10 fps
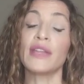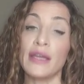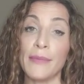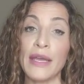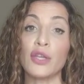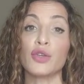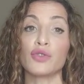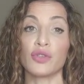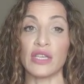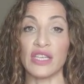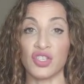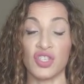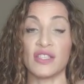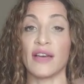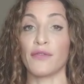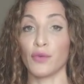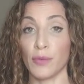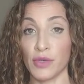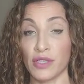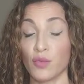the inmate usually it's just that phone
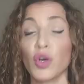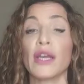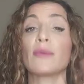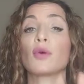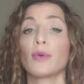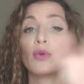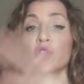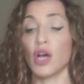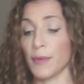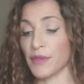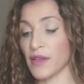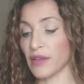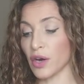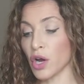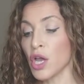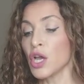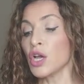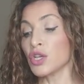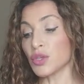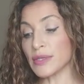number doesn't work anymore but we'll talk about that later
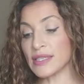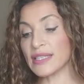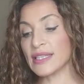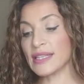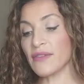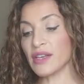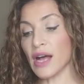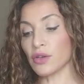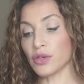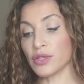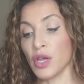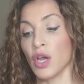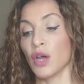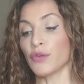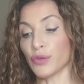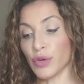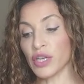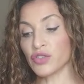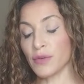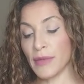so it's $67 for
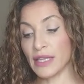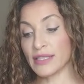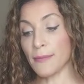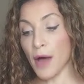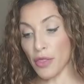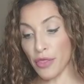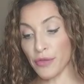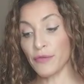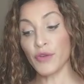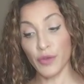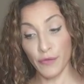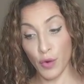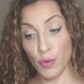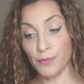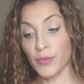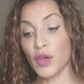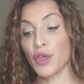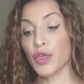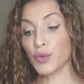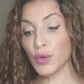300 minutes a month for the phone
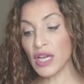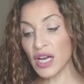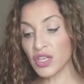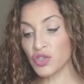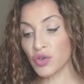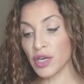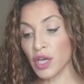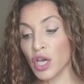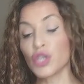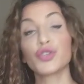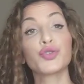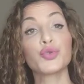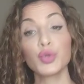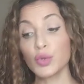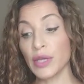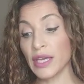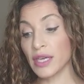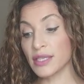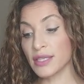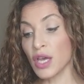300
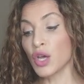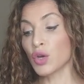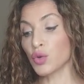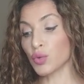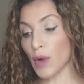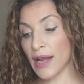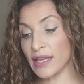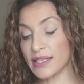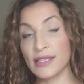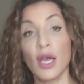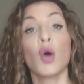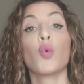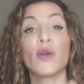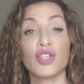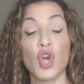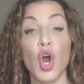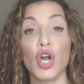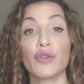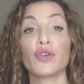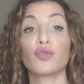TRULINCS credits which
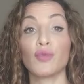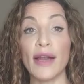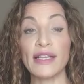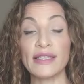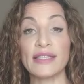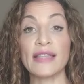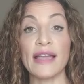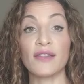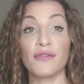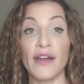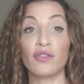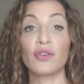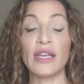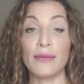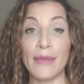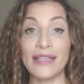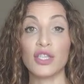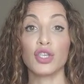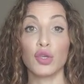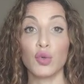are the credits that the federal
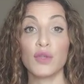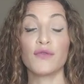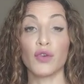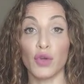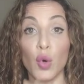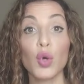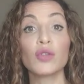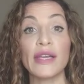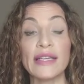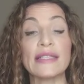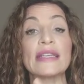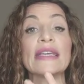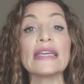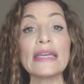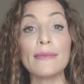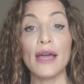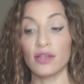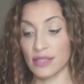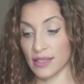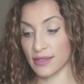inmates use for the Links
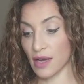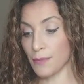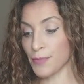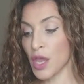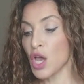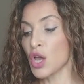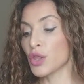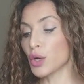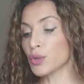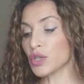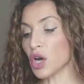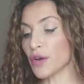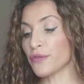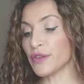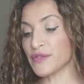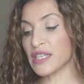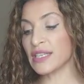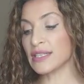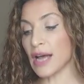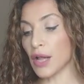email system those are
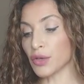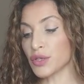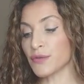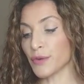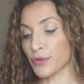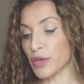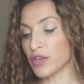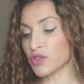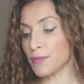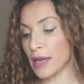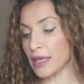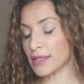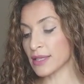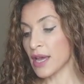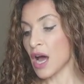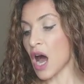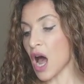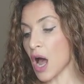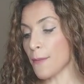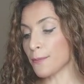$15 for 300 minutes
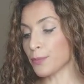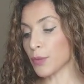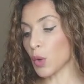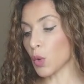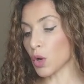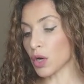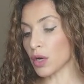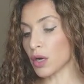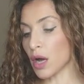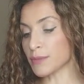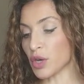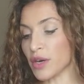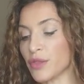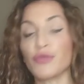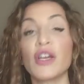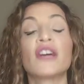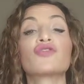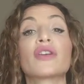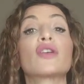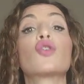um, or i'm sorry
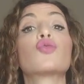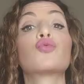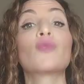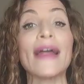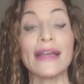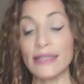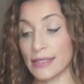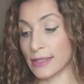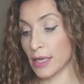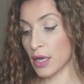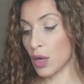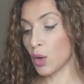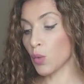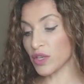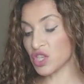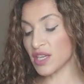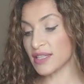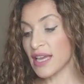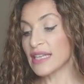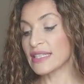300 credits which
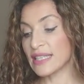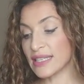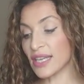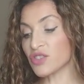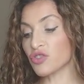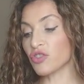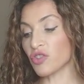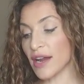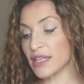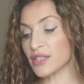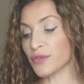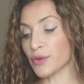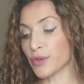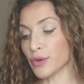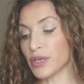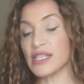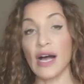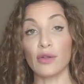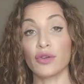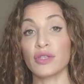is 600 credits for
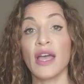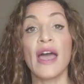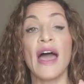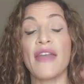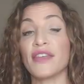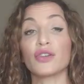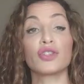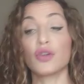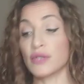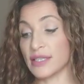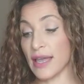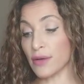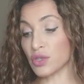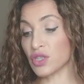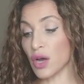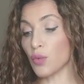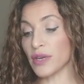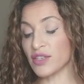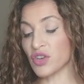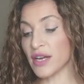$30 and there is no discount. So
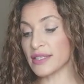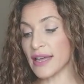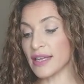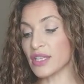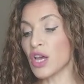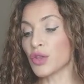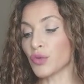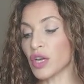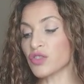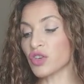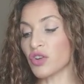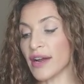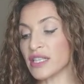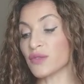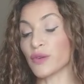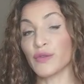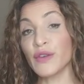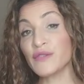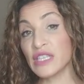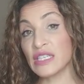what he's trying to say is 300 credits for
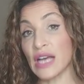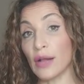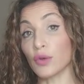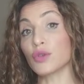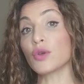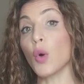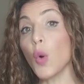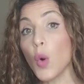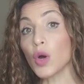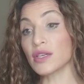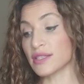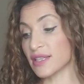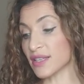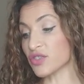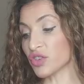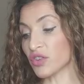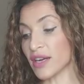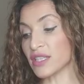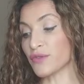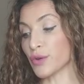$15 or 600
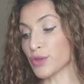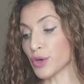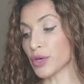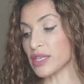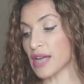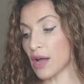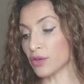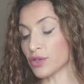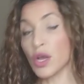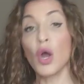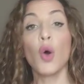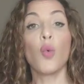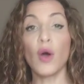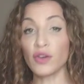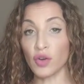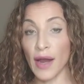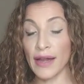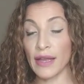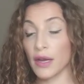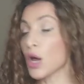credits for $30. One
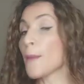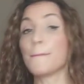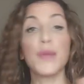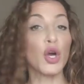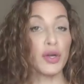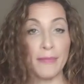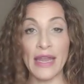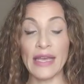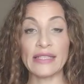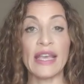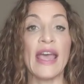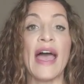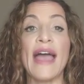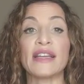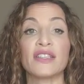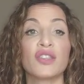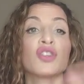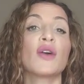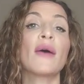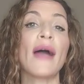credit per minute. And so
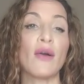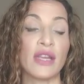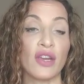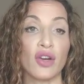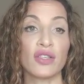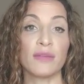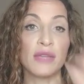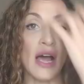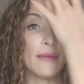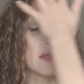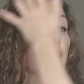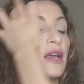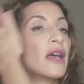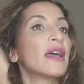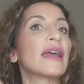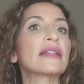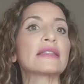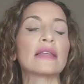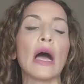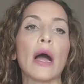you know how out here sometimes like
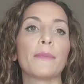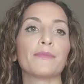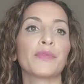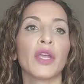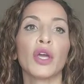it's um